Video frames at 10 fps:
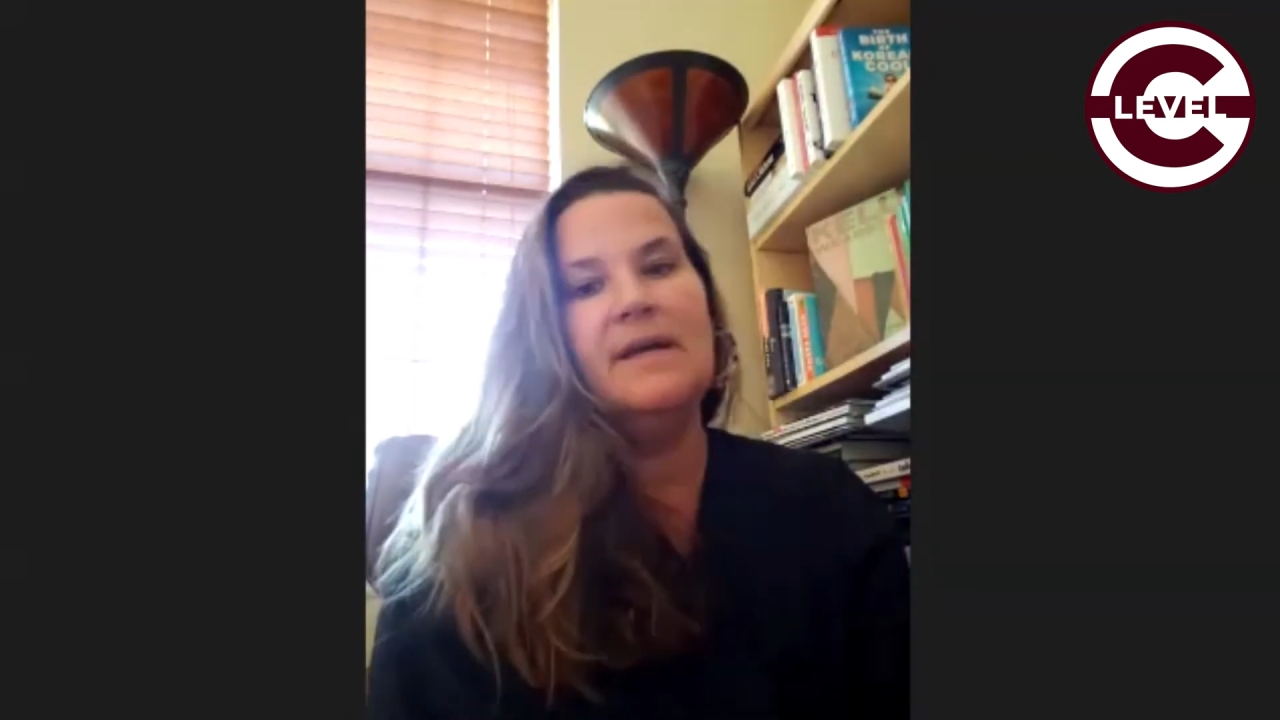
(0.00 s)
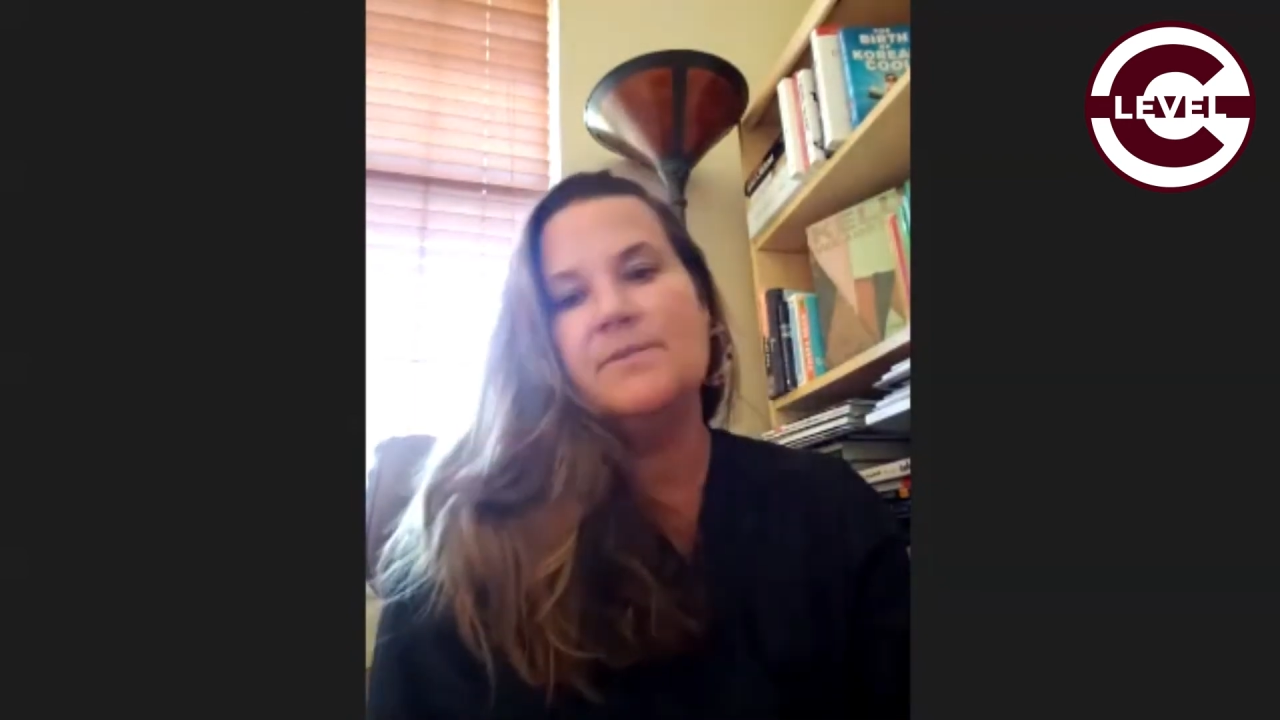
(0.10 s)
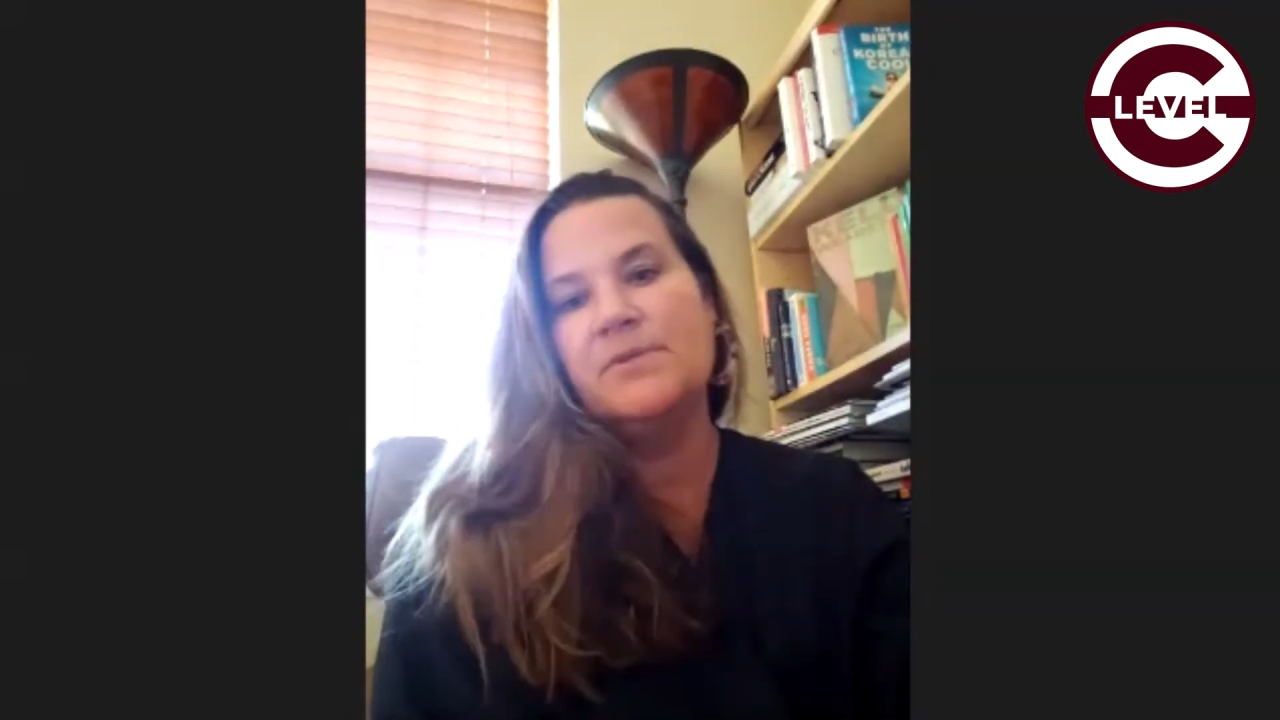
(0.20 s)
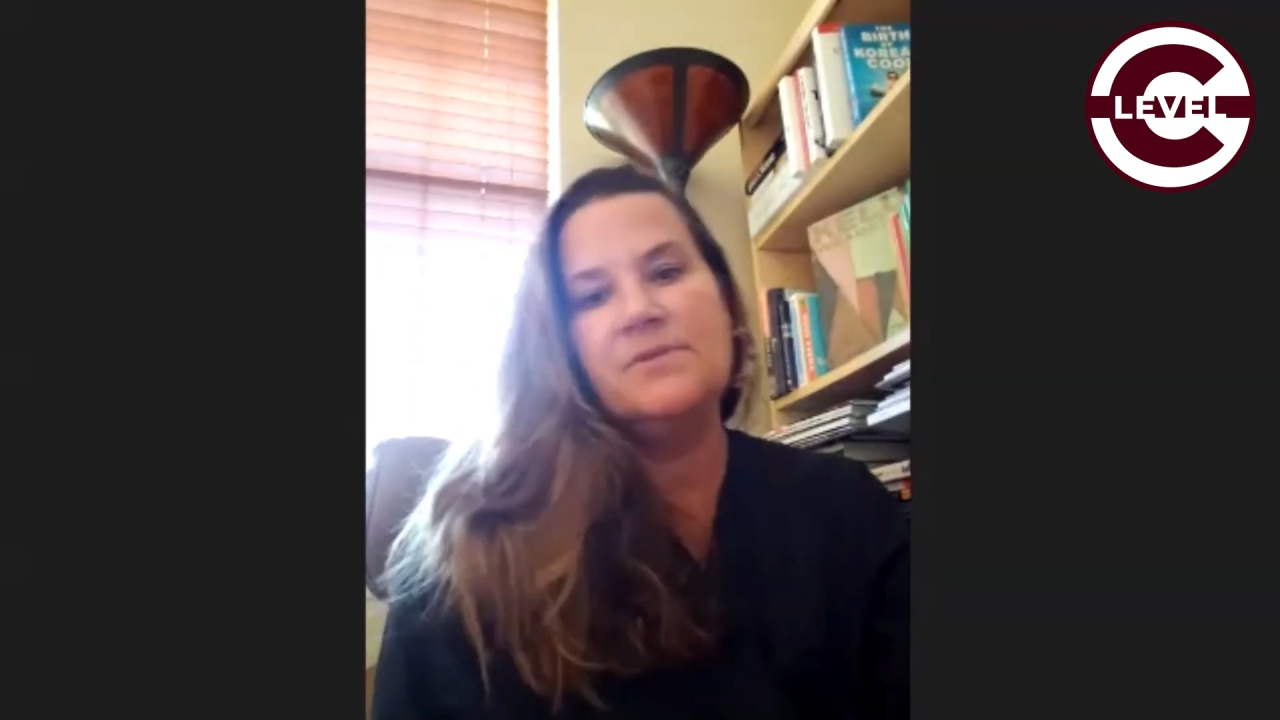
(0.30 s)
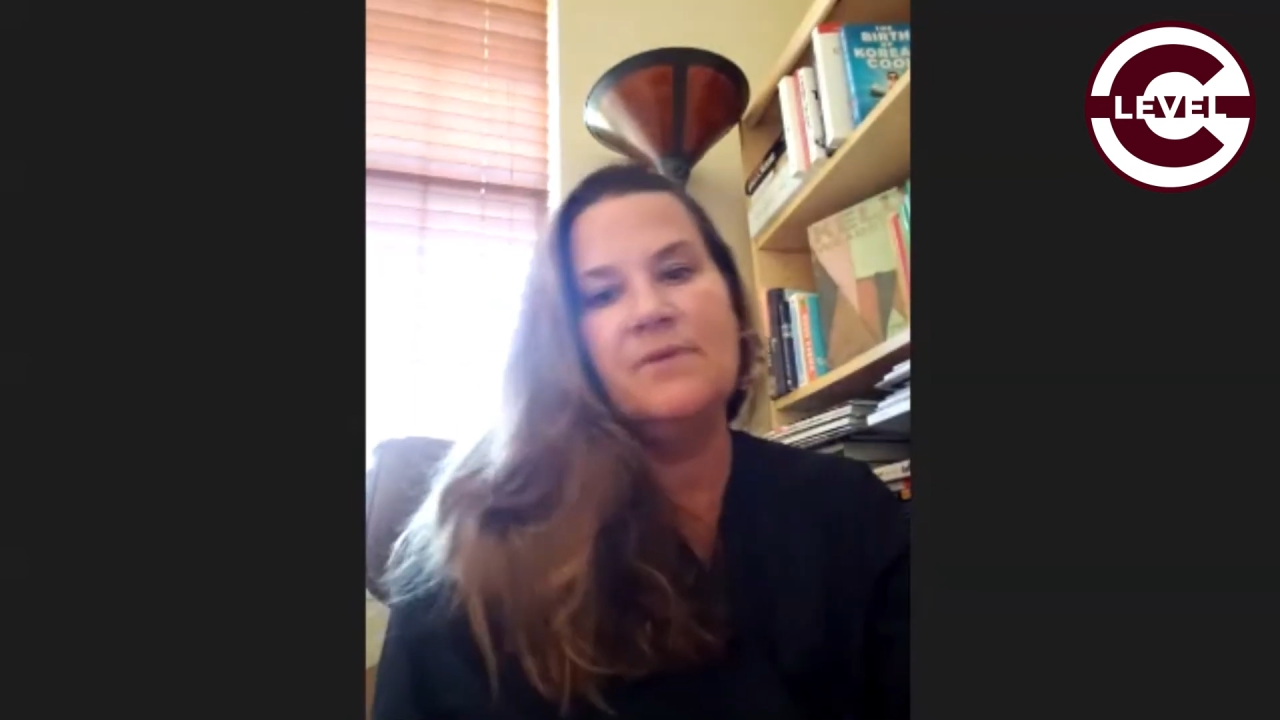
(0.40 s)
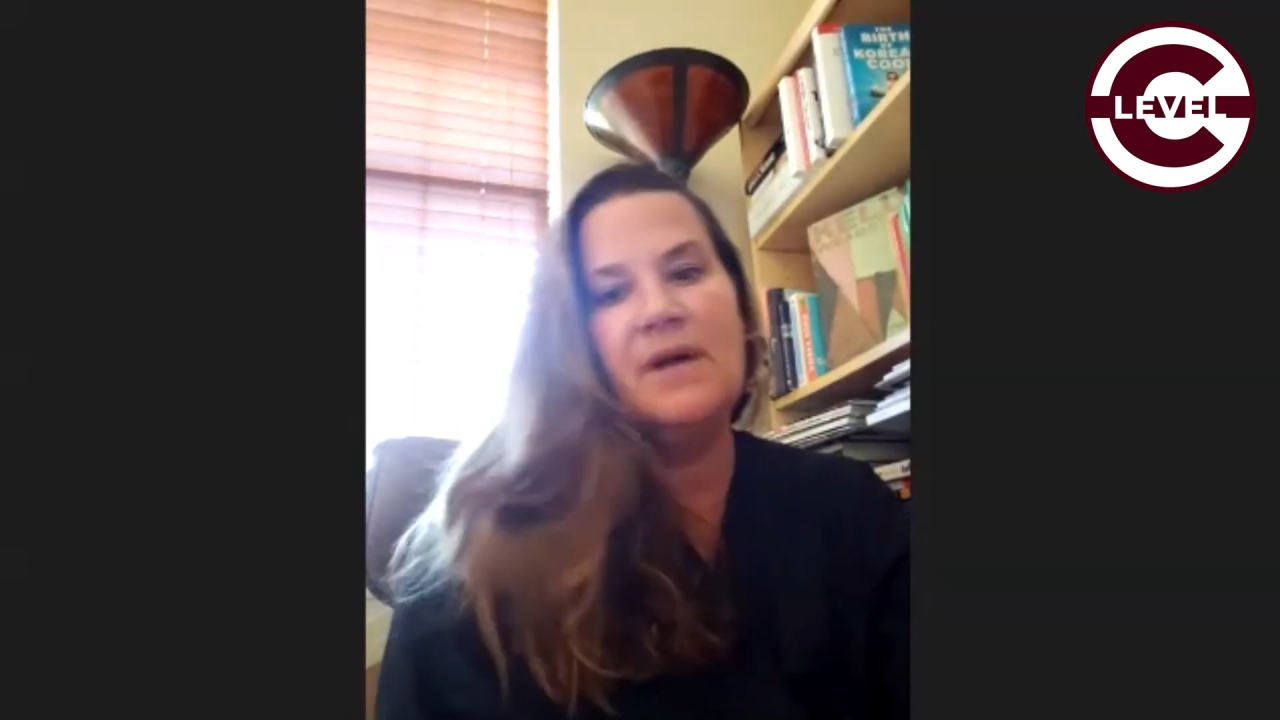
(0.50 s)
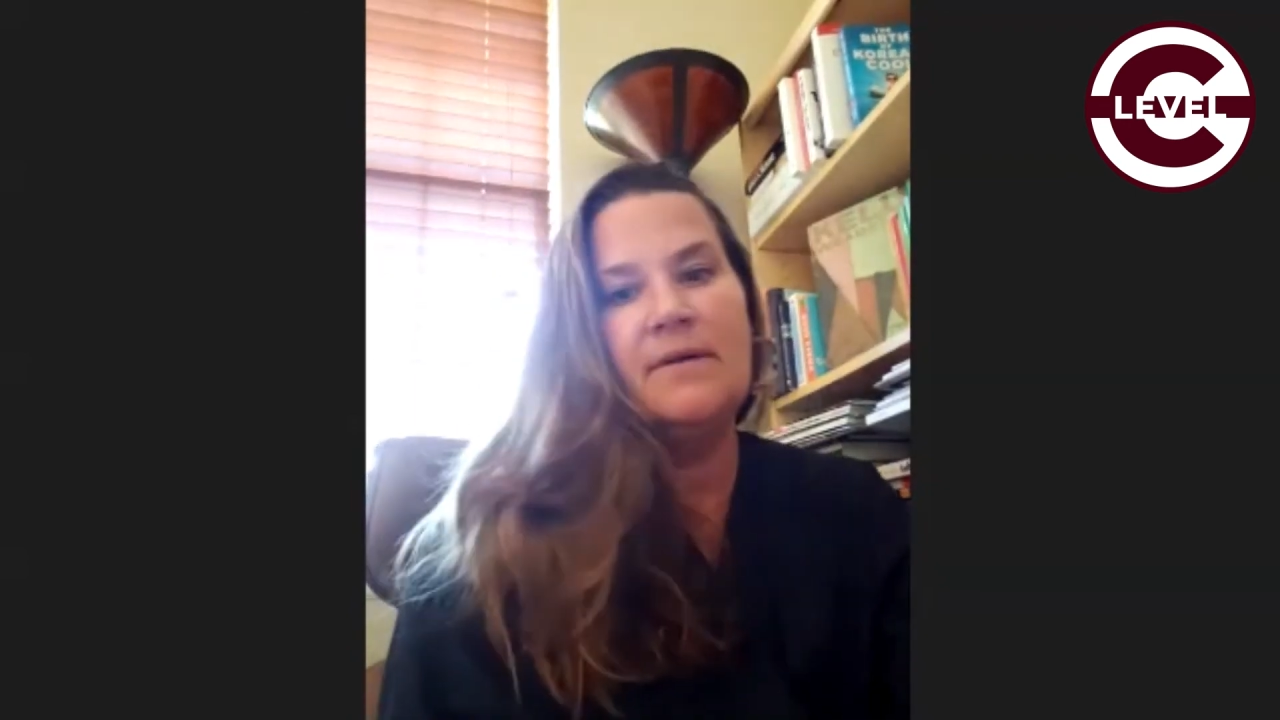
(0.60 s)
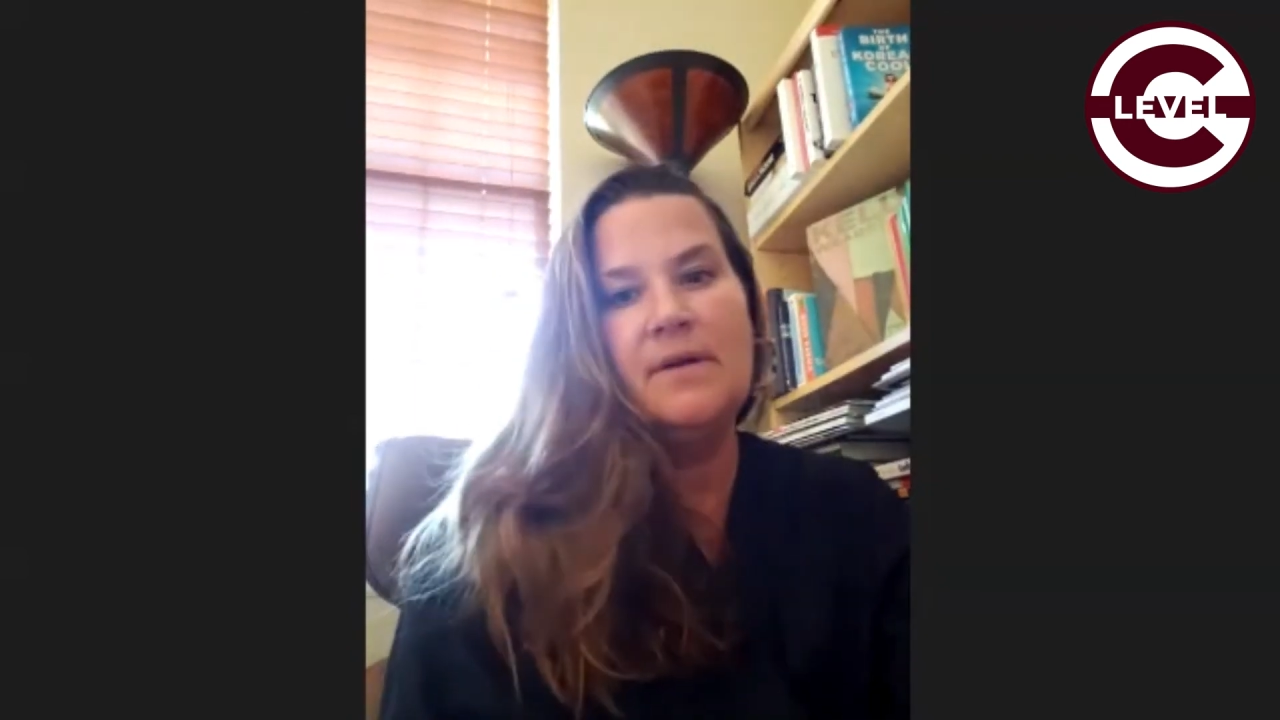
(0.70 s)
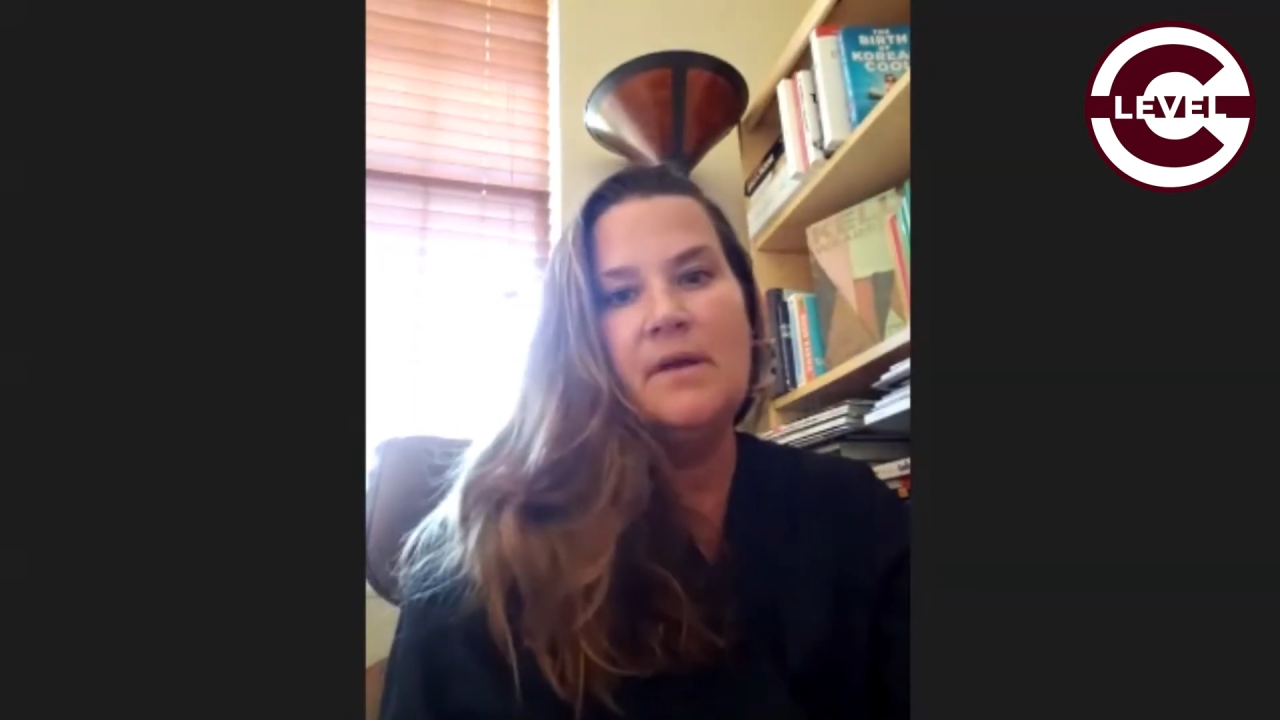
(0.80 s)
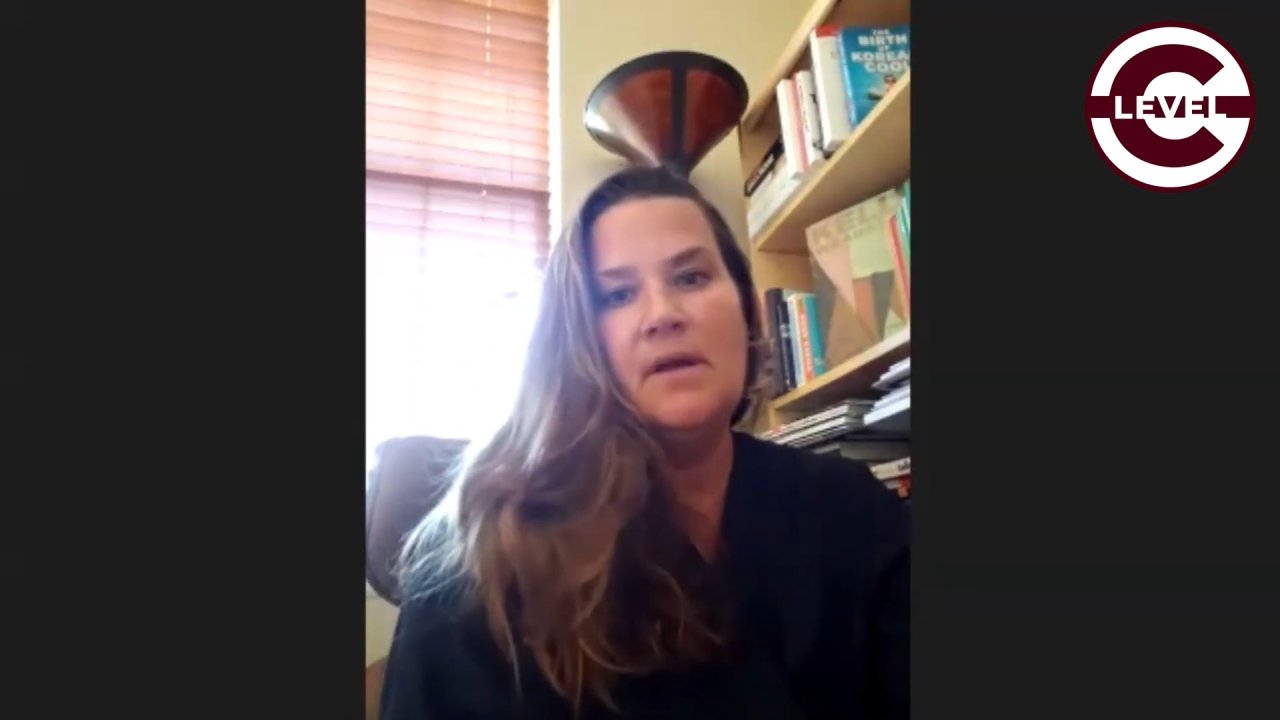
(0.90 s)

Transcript: experts around